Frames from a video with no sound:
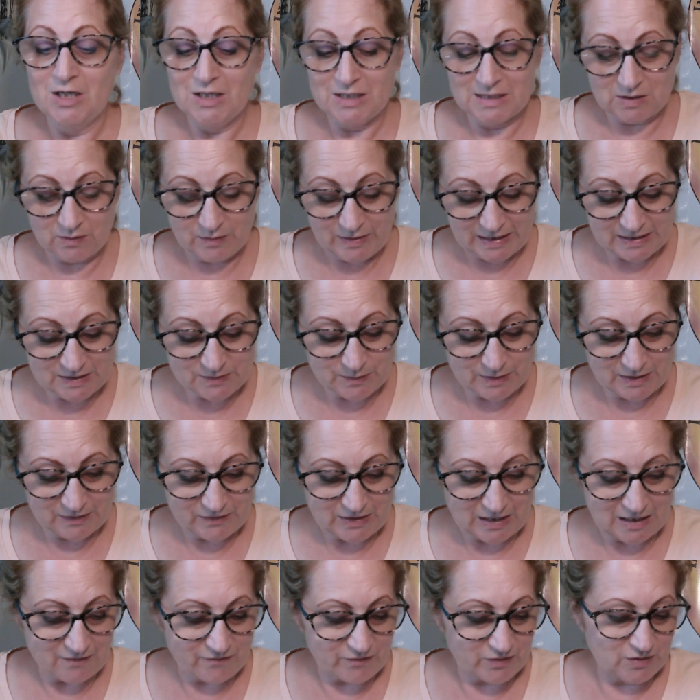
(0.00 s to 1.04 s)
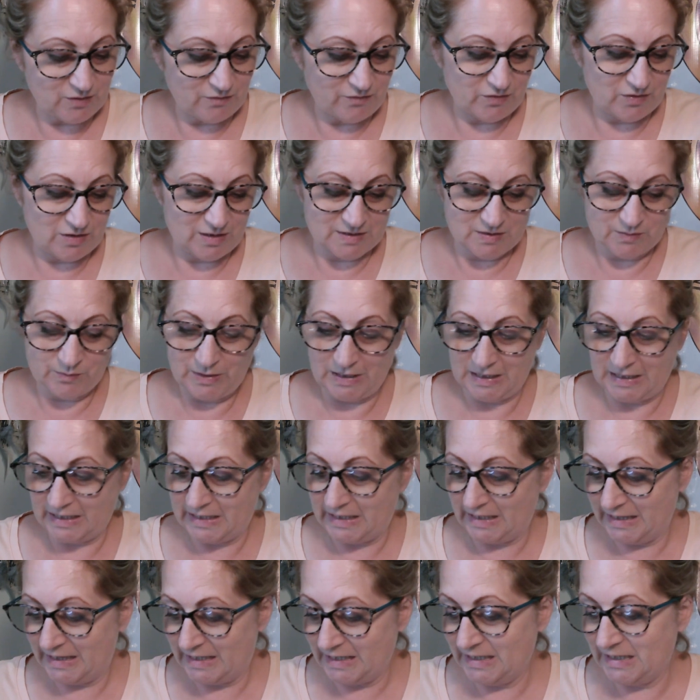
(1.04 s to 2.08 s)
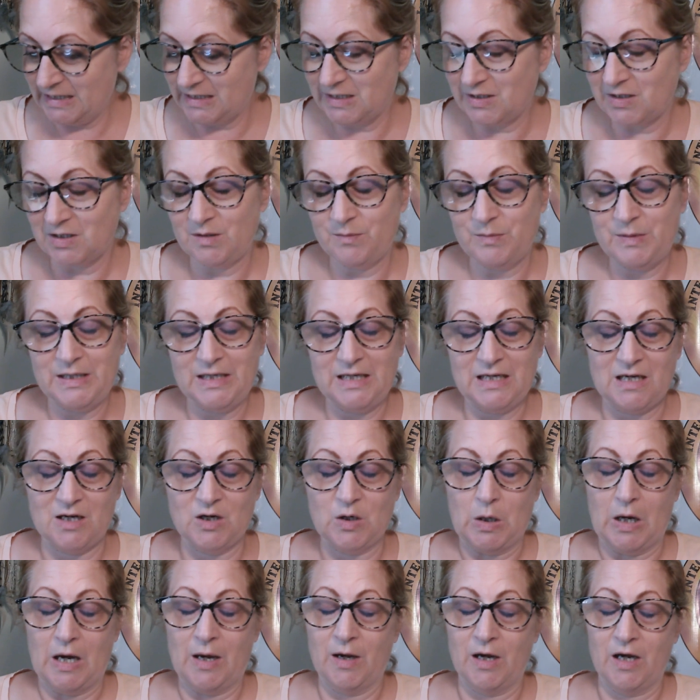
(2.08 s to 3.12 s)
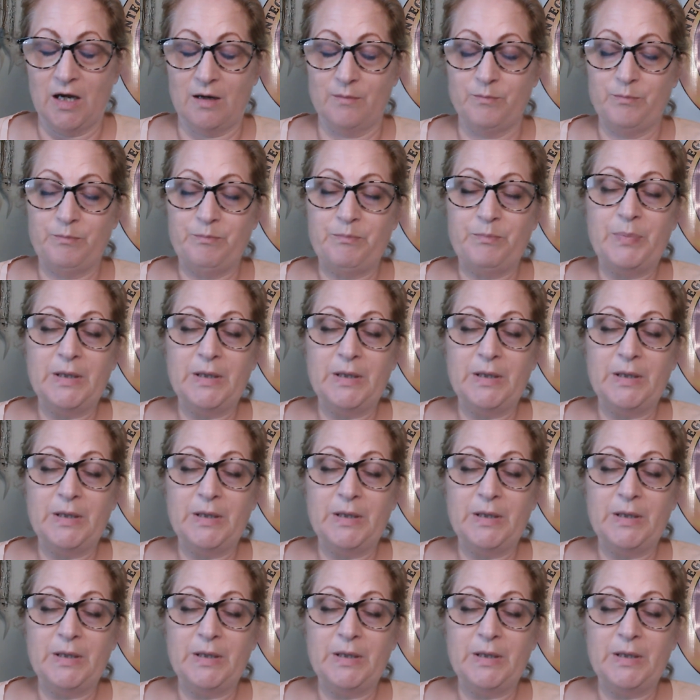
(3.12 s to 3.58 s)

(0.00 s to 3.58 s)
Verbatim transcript: So that's what I've got for you for this week, and I think it's going to be a, a, a,